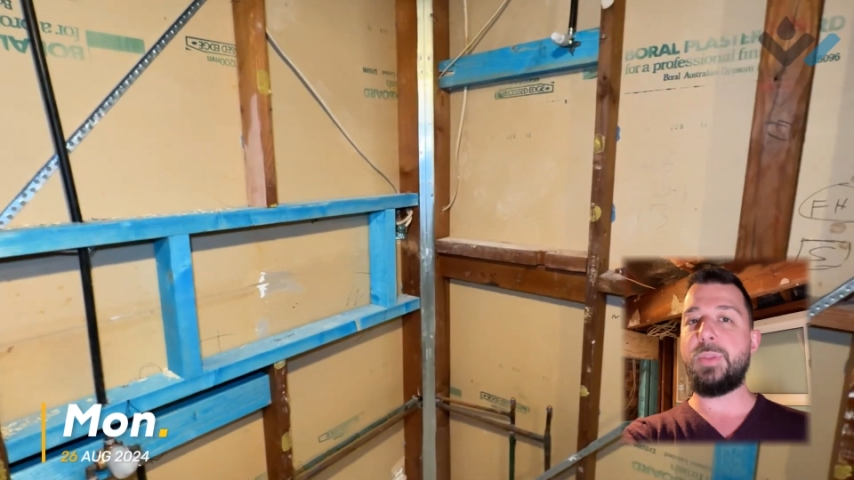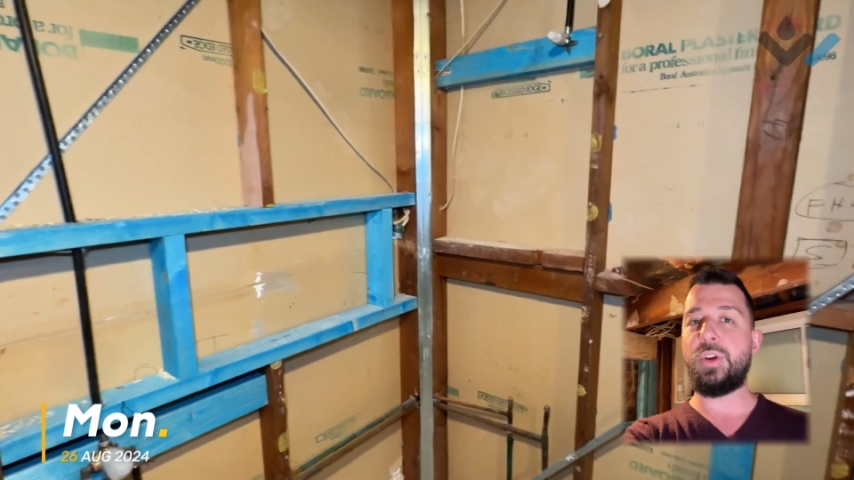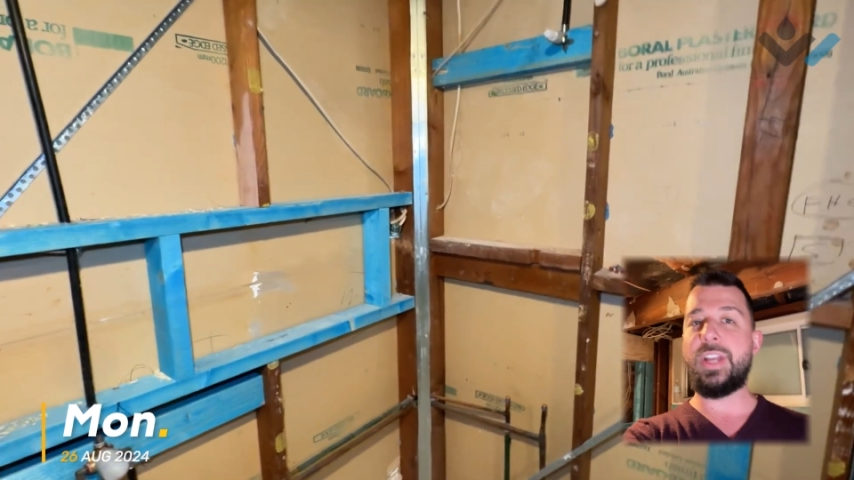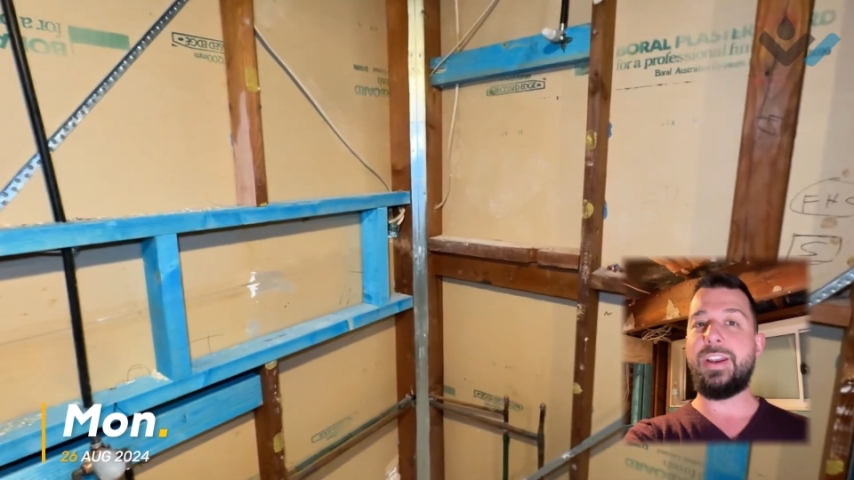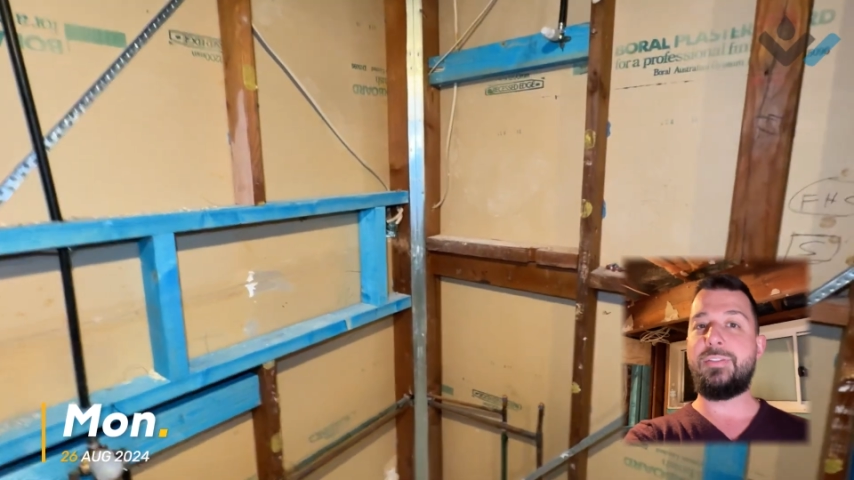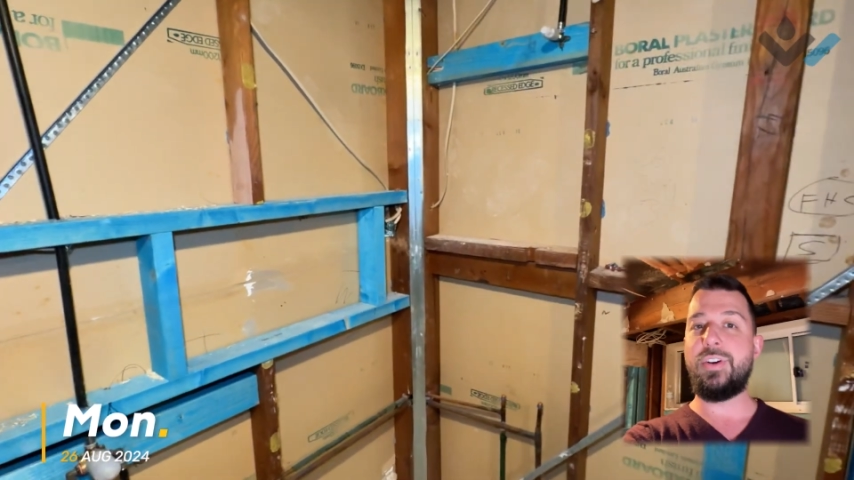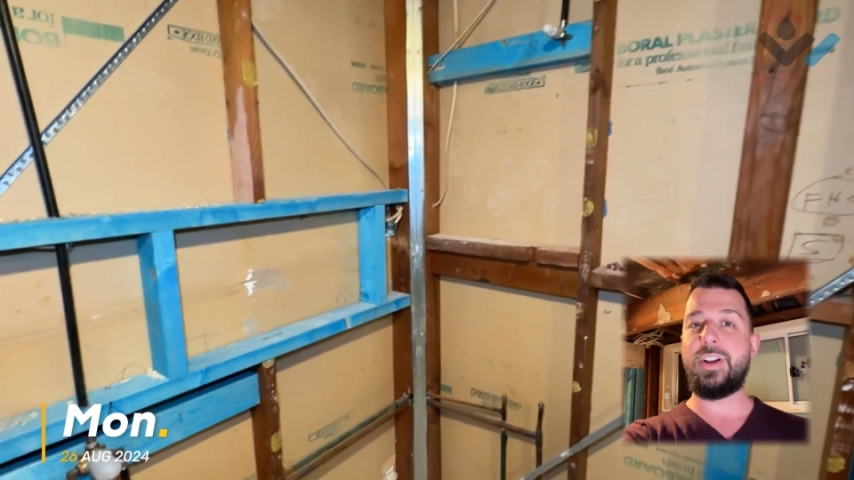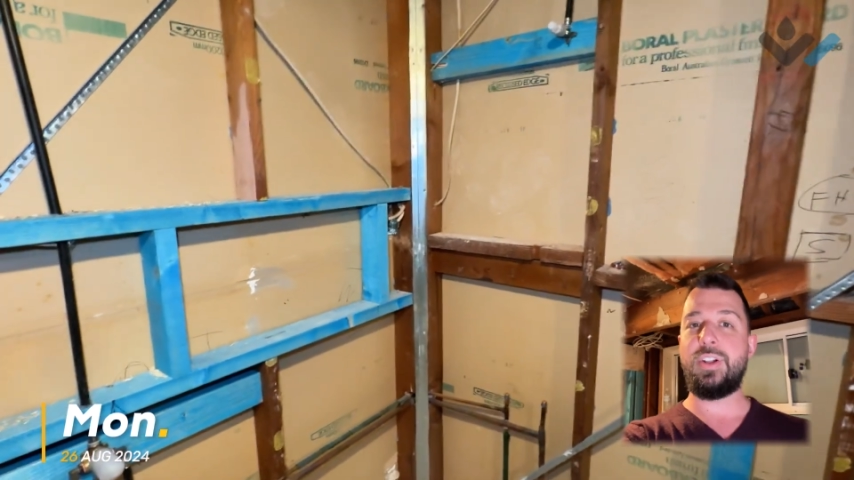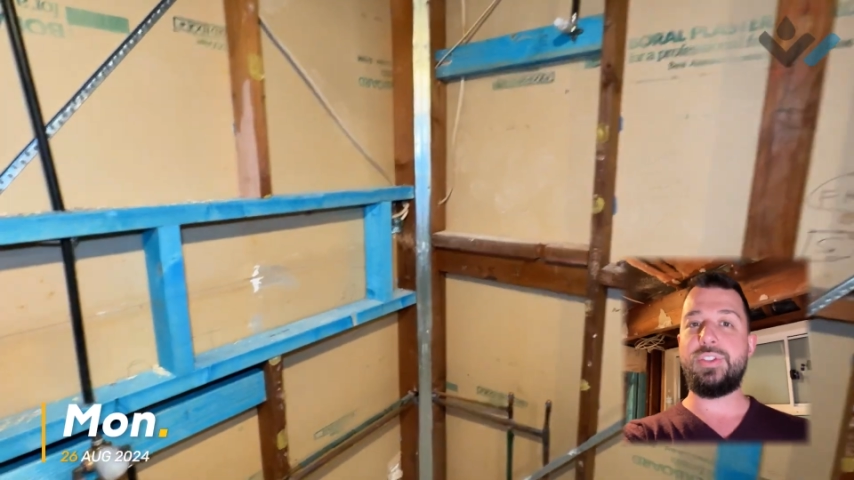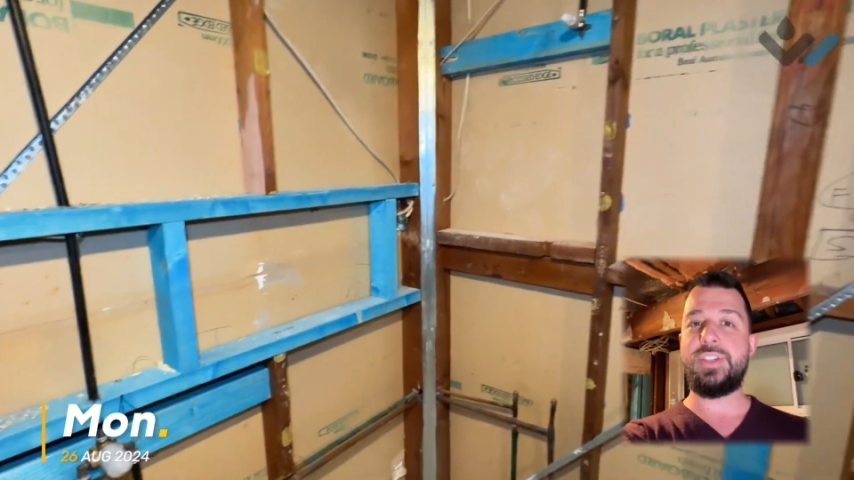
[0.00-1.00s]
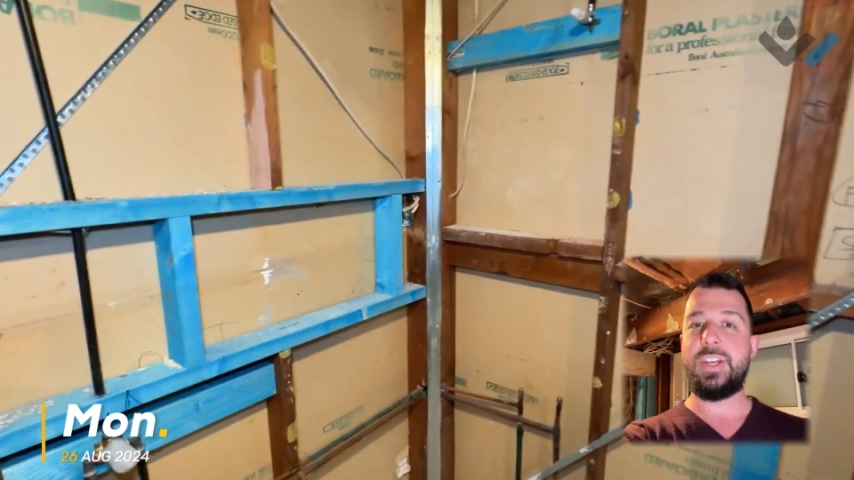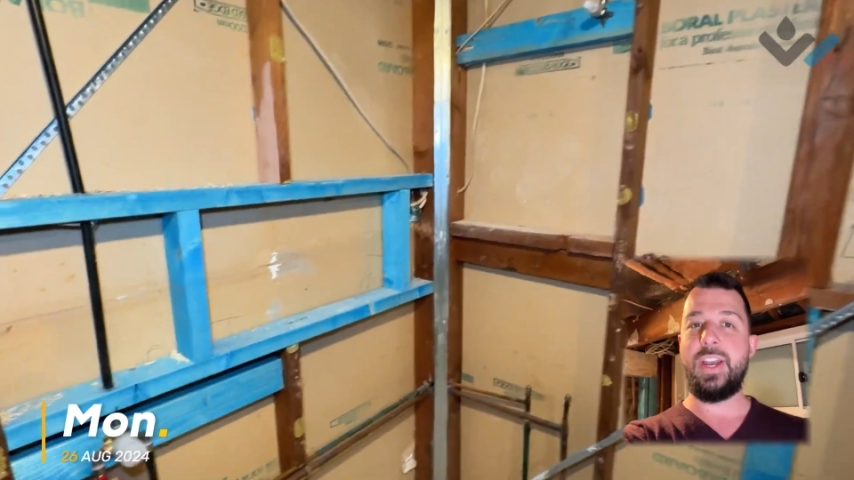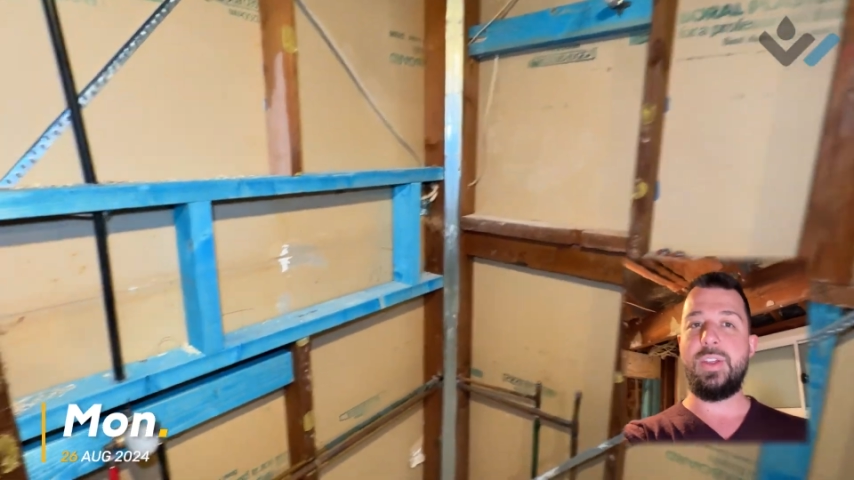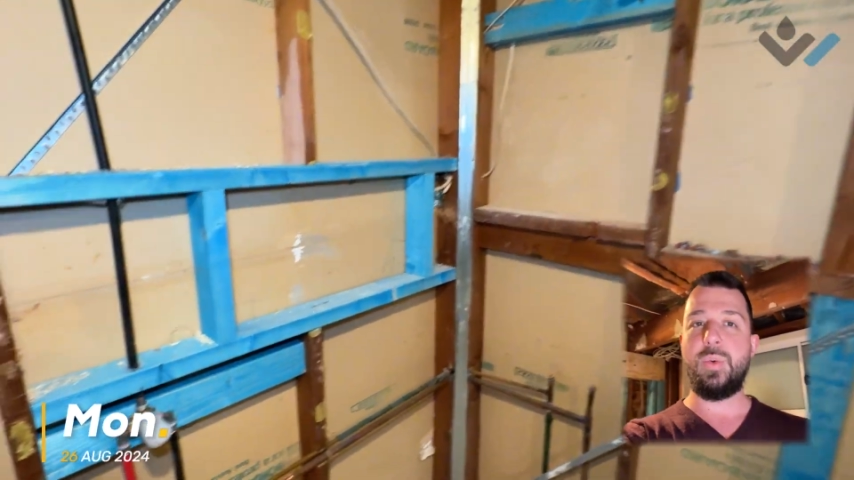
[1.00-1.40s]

located very closely together.